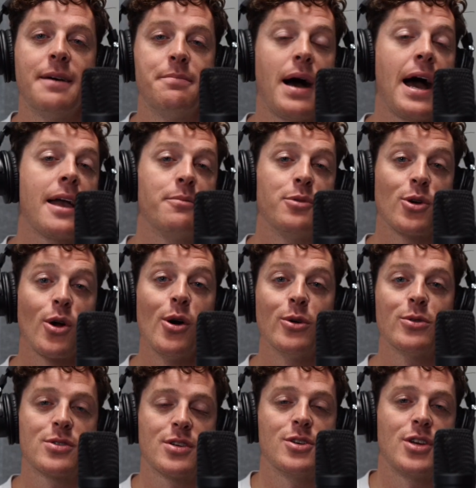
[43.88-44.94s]
I am your
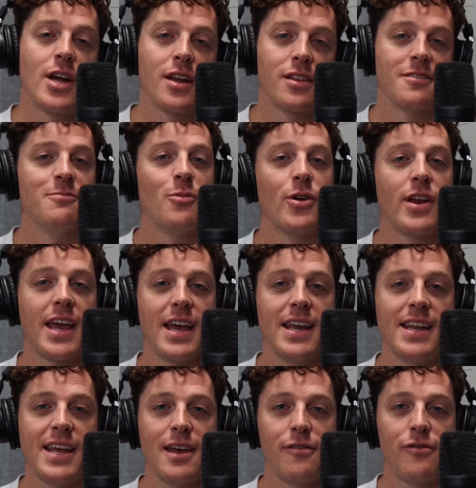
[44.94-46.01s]
host, Jonathan
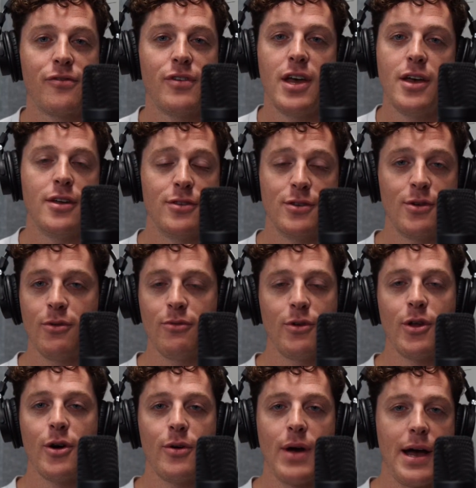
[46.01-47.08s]
Moynihan. If you don't
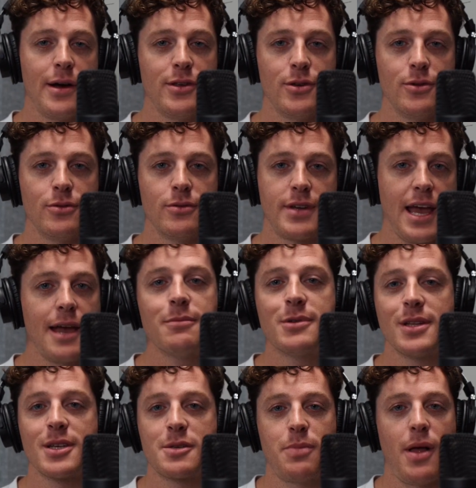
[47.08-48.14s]
know how you came
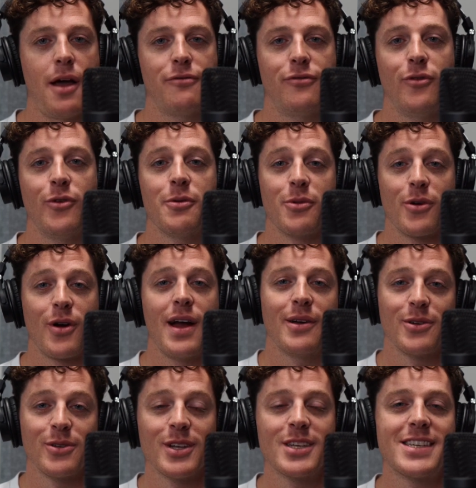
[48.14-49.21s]
to this platform or how
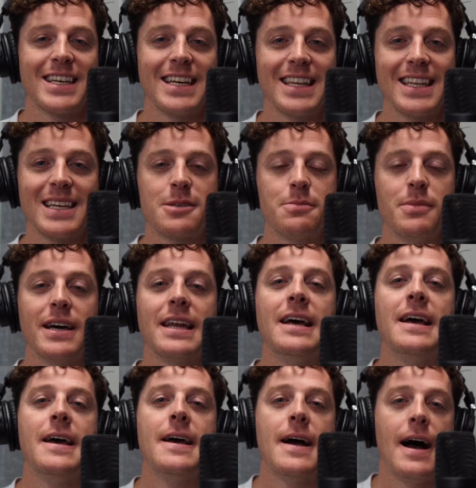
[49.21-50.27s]
you're listening to this, but
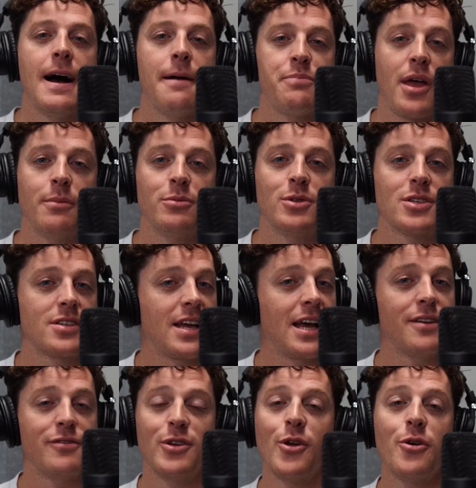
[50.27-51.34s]
I'm just
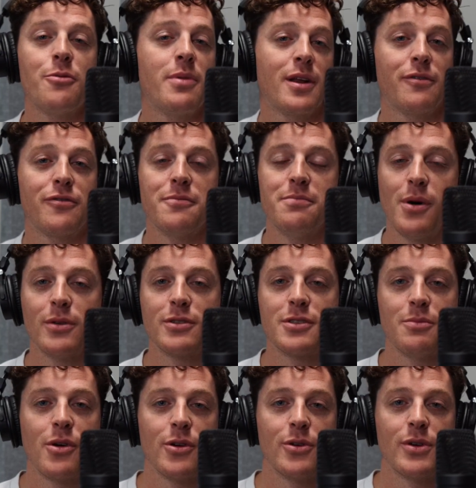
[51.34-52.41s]
kind of a nobody from
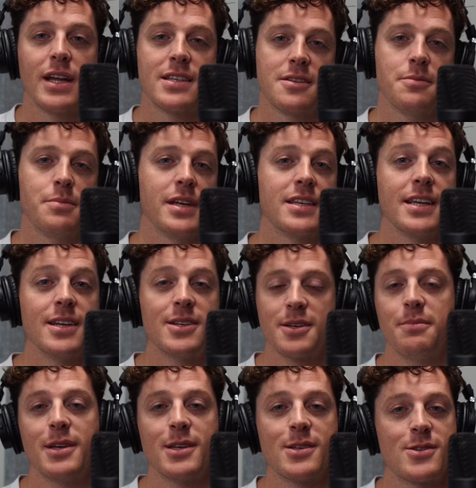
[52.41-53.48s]
Baltimore who gets to be a
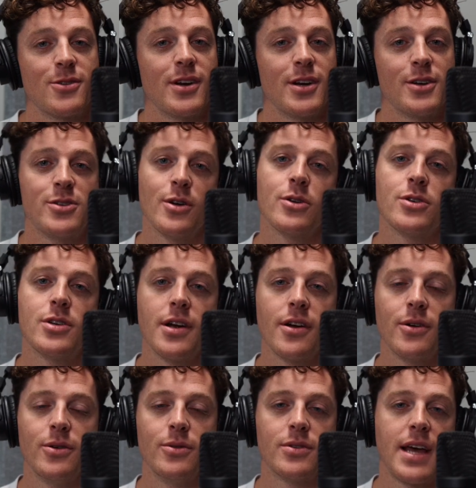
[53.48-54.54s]
teaching minister at a church here
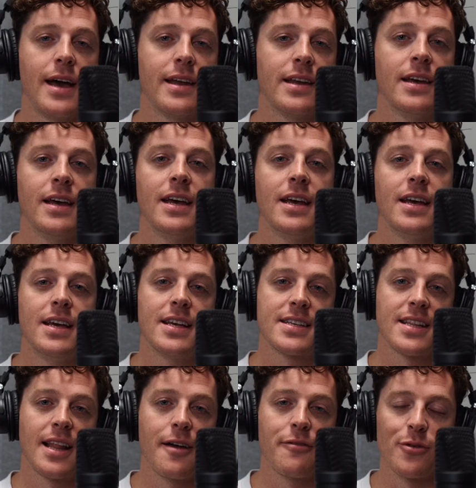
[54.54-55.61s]
who's had his
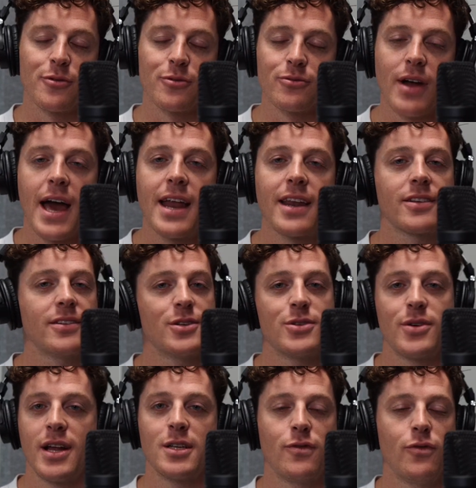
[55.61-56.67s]
life radically
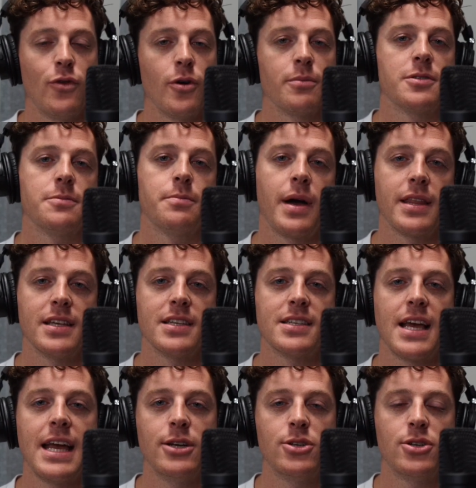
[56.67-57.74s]
transformed by these
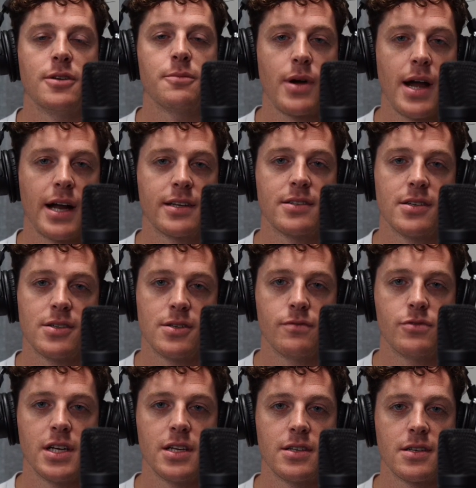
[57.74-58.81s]
ancient practices of
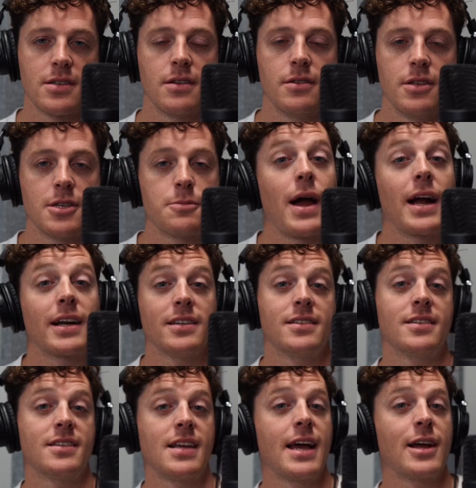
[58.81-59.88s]
Jesus. These
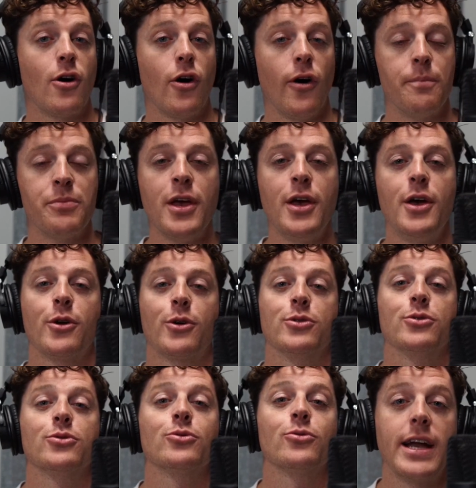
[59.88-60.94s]
practices I call
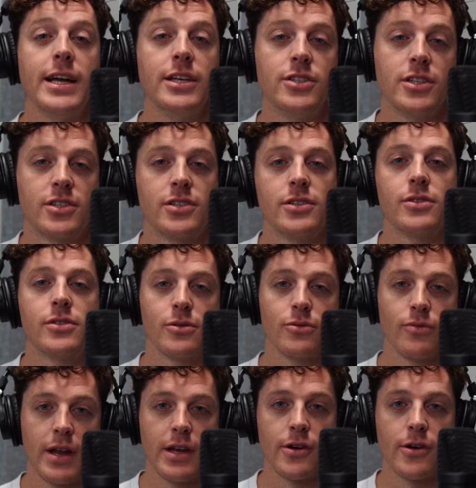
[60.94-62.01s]
courageous
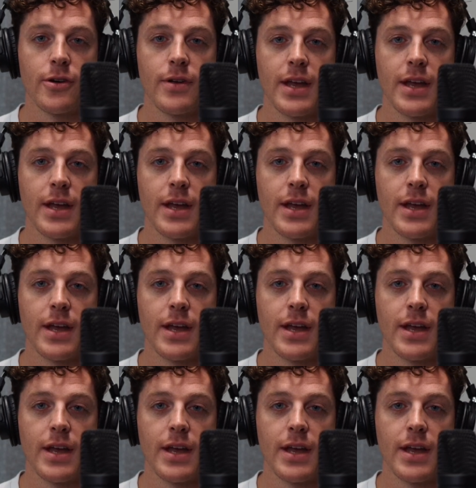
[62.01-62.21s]
surrender.